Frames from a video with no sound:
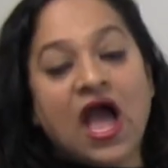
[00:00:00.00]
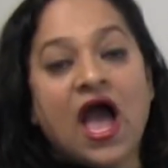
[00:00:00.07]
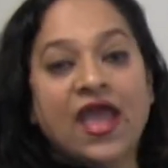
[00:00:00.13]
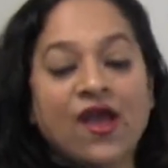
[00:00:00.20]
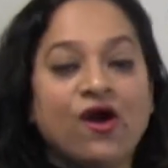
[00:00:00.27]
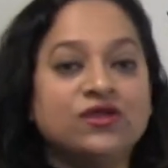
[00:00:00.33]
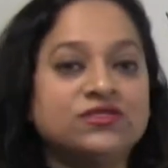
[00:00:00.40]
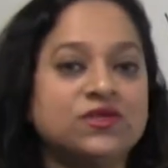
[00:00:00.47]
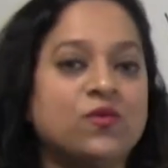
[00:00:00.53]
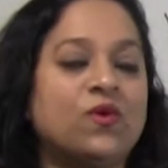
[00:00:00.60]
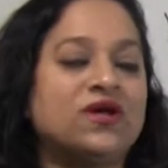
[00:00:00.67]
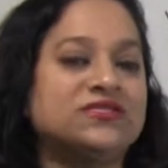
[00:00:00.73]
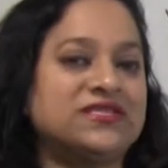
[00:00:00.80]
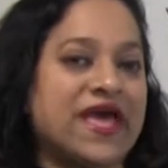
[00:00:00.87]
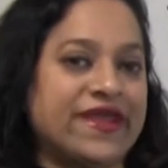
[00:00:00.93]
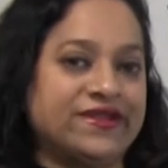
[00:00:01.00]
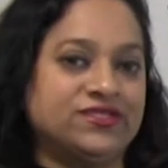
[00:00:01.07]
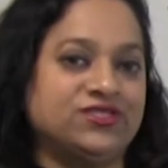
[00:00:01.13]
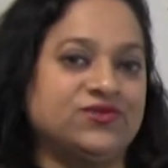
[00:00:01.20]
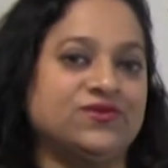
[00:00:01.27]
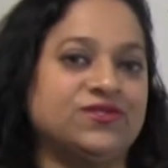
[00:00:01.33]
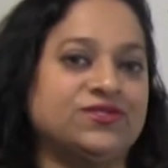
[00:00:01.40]
I also once had a
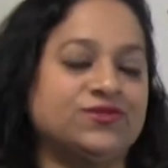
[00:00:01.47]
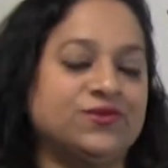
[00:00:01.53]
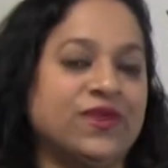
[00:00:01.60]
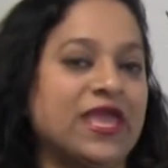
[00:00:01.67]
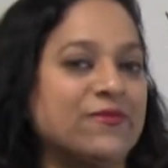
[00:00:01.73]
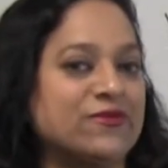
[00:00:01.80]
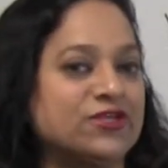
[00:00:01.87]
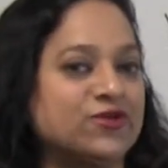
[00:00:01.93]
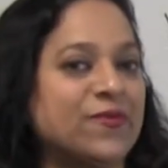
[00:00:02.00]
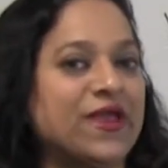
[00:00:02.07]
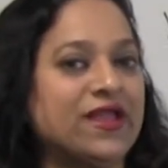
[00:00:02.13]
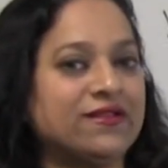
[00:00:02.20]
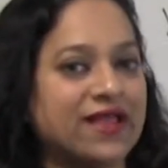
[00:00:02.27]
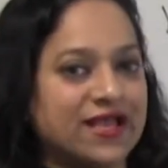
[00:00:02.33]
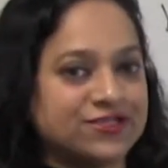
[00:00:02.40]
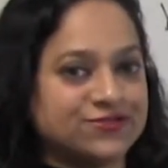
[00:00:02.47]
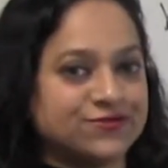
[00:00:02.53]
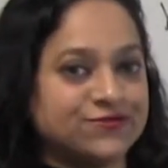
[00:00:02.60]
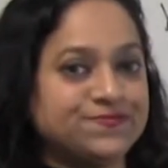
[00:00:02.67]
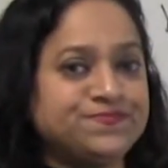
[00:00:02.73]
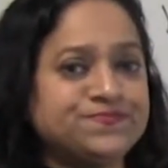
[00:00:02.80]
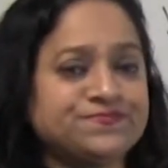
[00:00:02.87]
student who came into my
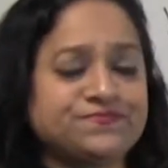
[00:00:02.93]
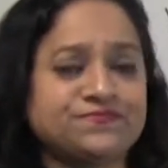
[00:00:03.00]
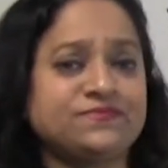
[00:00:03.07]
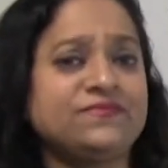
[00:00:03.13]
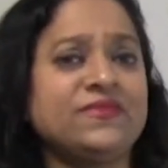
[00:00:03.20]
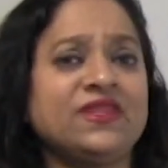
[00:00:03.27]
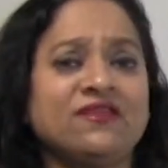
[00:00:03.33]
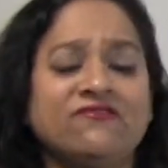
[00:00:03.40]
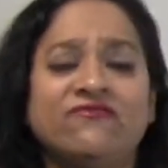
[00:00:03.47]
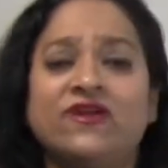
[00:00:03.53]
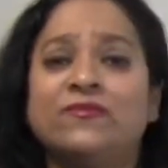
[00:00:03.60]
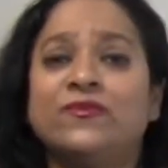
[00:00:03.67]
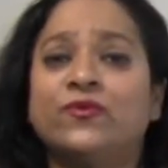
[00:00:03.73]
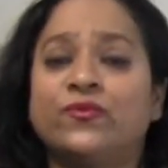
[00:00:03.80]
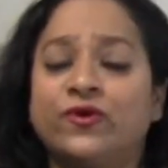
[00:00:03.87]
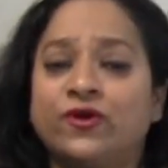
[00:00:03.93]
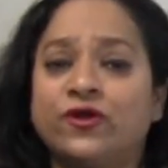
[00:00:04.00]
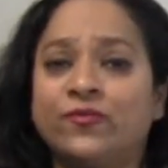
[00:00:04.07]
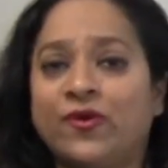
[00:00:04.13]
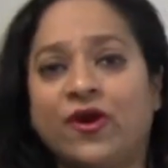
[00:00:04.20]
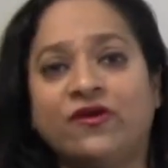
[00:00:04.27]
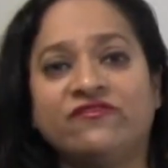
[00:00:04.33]
classroom from a
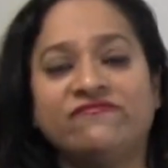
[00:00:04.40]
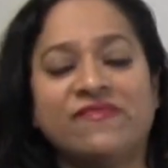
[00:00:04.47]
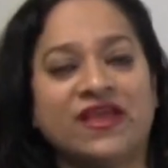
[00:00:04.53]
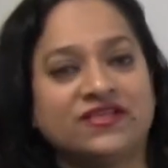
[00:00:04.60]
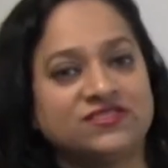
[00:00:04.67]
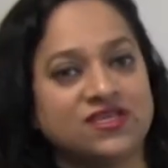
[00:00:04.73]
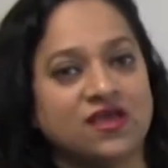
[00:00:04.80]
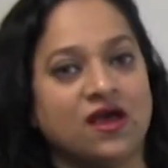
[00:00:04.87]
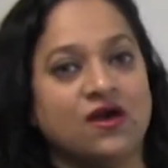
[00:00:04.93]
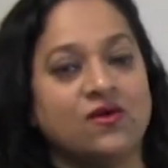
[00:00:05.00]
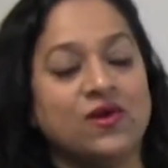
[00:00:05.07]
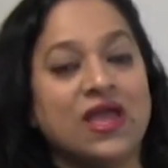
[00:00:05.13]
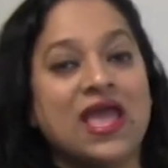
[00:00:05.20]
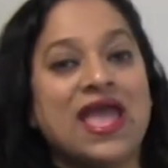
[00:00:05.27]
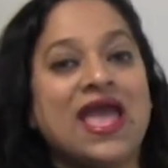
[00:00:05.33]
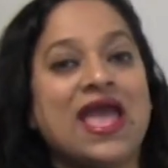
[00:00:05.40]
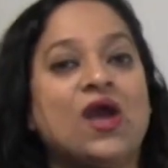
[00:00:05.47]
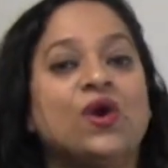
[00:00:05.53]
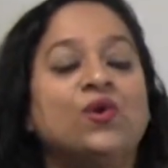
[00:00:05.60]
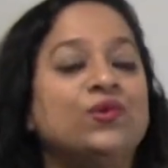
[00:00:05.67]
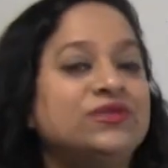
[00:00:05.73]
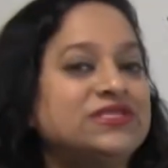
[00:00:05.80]
rural part of Mexico
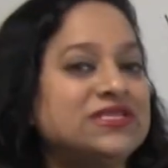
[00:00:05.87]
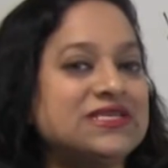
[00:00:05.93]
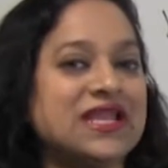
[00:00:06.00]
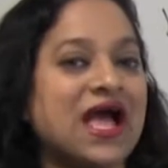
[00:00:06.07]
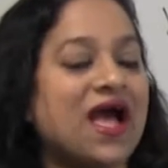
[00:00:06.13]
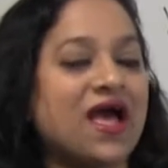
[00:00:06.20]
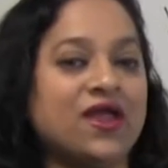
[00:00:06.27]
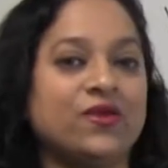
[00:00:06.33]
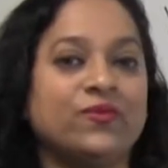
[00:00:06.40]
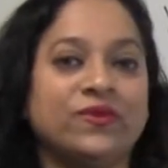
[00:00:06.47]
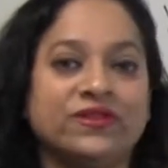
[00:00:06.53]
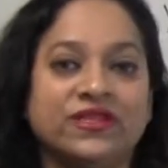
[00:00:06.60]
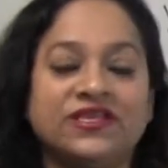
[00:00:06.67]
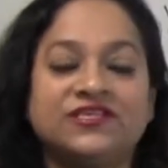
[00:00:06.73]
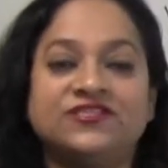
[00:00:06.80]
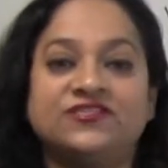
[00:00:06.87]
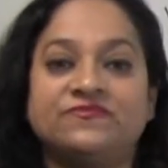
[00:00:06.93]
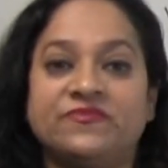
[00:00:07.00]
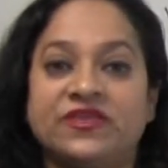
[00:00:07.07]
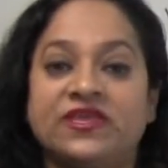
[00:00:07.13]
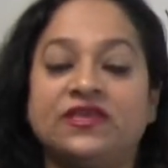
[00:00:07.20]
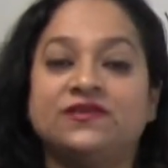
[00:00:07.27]
who did not really
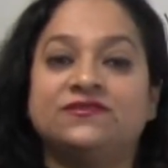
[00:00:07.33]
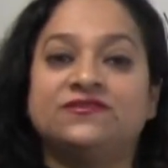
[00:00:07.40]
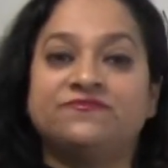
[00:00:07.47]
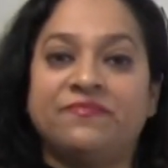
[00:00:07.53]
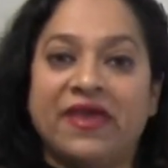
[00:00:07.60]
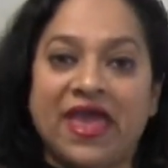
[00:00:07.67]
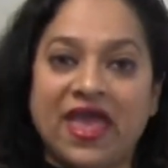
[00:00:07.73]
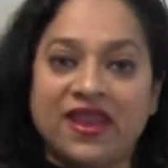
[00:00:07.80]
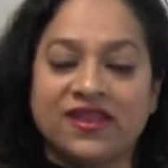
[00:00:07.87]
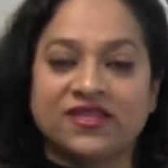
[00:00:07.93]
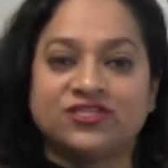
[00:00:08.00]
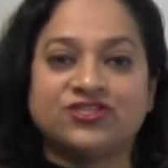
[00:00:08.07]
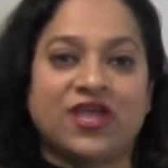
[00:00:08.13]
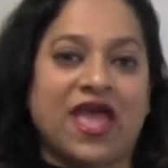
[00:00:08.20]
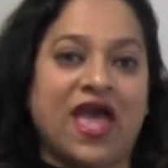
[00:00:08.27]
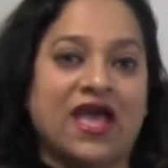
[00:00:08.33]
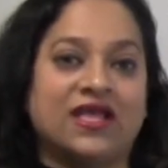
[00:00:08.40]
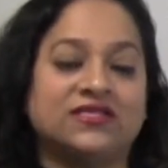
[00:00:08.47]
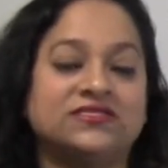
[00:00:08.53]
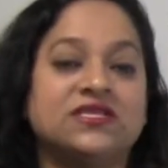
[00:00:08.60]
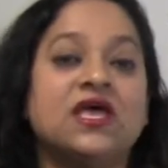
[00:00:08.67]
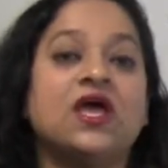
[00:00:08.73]
speak Spanish
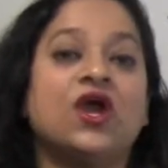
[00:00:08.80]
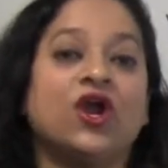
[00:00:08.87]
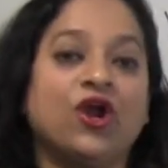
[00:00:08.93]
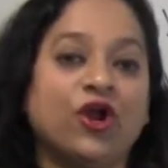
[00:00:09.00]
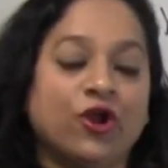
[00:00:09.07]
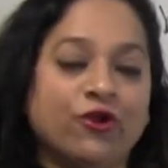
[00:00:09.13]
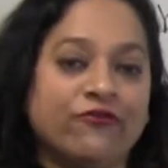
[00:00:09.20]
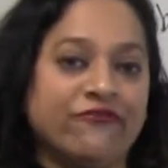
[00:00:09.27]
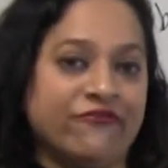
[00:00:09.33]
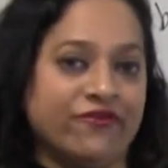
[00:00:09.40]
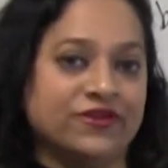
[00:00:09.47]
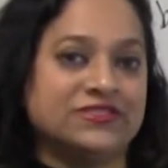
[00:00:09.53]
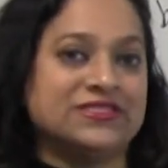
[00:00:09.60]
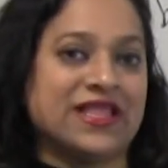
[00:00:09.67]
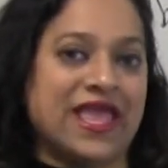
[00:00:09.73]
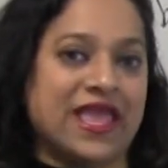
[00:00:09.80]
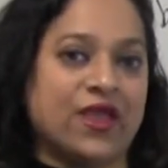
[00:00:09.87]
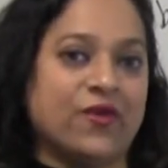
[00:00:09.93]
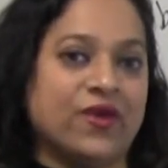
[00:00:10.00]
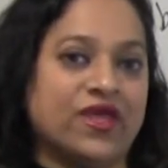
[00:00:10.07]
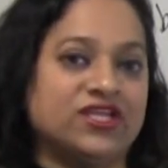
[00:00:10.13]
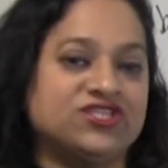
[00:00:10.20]
as her first
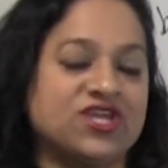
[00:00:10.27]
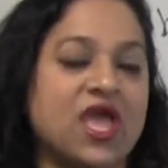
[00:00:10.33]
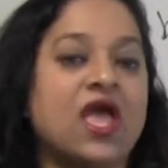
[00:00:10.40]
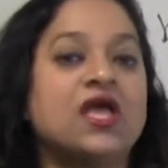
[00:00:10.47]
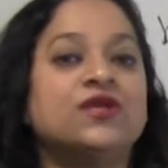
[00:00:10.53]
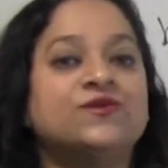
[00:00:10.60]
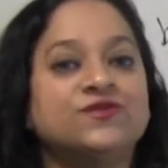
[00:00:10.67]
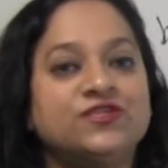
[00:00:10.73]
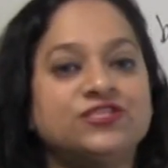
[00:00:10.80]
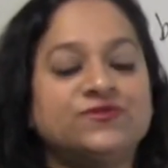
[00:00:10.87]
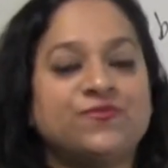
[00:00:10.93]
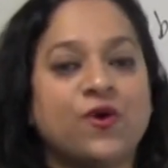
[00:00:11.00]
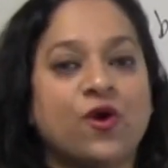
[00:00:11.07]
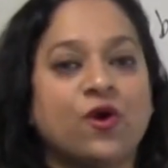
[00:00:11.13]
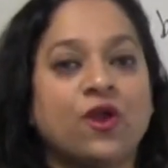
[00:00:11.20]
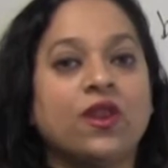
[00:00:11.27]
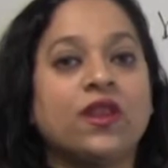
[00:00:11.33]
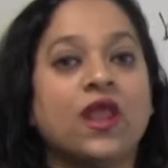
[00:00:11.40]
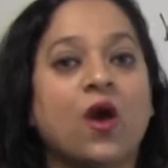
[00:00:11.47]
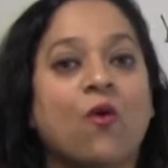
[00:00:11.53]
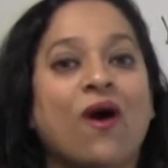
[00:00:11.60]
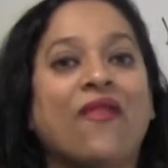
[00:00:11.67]
language. She spoke
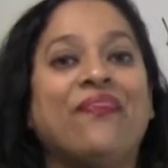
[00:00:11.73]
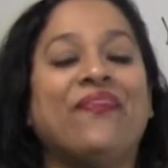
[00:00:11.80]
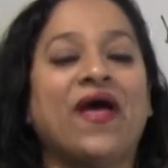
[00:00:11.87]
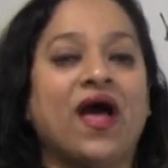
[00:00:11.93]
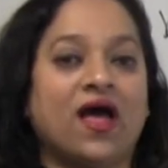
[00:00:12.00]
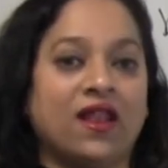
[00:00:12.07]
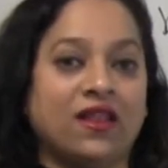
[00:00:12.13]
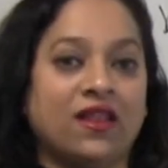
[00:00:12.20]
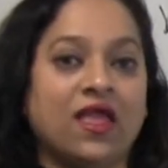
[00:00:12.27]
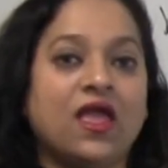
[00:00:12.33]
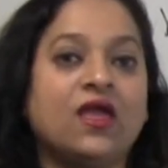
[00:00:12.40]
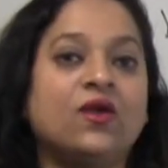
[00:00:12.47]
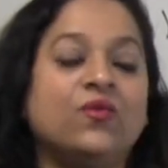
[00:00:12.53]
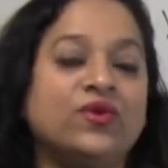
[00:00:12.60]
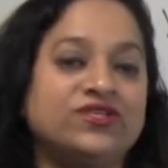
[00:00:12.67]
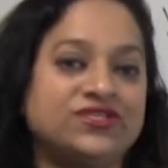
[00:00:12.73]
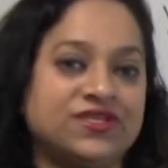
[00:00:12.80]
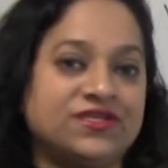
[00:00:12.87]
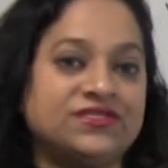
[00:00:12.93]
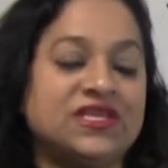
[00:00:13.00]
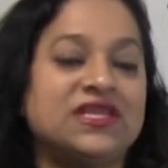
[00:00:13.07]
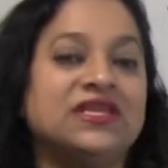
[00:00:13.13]
Nahuatl, which
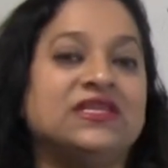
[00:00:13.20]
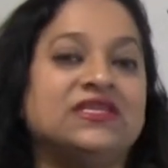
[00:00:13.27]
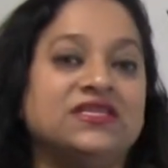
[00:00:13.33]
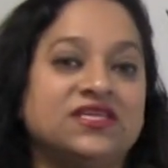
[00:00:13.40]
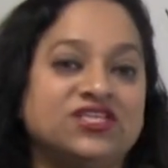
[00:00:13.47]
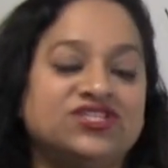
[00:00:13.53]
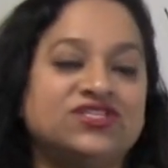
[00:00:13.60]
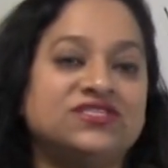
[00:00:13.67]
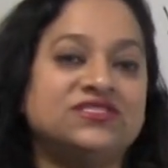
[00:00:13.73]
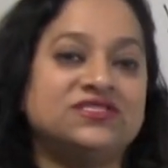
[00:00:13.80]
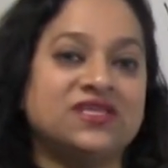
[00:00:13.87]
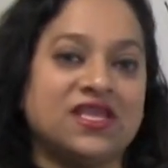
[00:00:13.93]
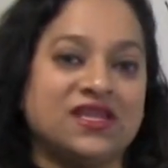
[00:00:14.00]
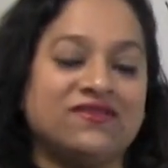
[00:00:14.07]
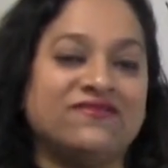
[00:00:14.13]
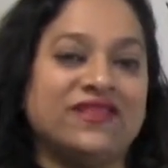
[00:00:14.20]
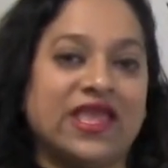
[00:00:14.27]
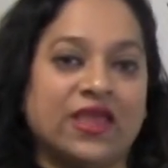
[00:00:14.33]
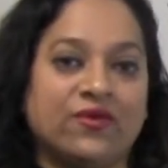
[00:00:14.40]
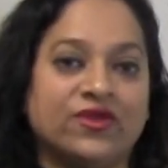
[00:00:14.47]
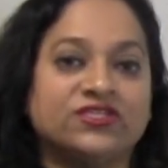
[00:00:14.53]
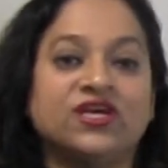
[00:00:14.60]
is an indigenous native
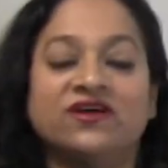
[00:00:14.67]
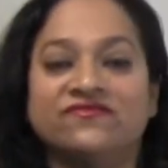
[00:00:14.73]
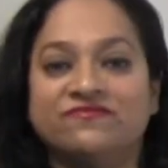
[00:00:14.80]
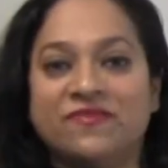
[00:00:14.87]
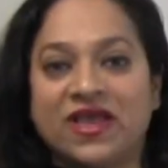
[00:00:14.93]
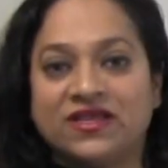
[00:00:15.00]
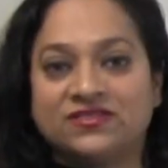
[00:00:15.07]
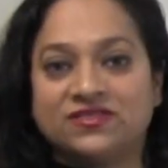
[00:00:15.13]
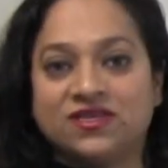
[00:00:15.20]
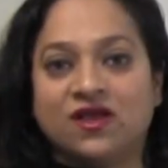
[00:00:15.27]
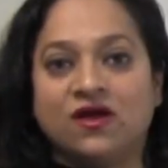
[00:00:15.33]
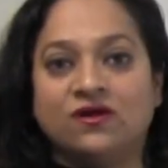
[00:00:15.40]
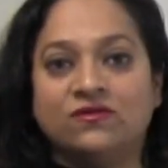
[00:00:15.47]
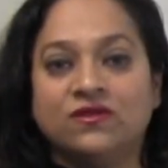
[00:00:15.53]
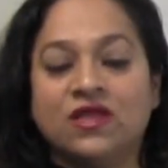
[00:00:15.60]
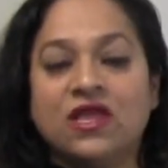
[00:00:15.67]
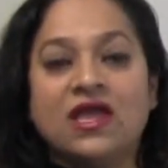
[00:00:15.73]
language of Mexico.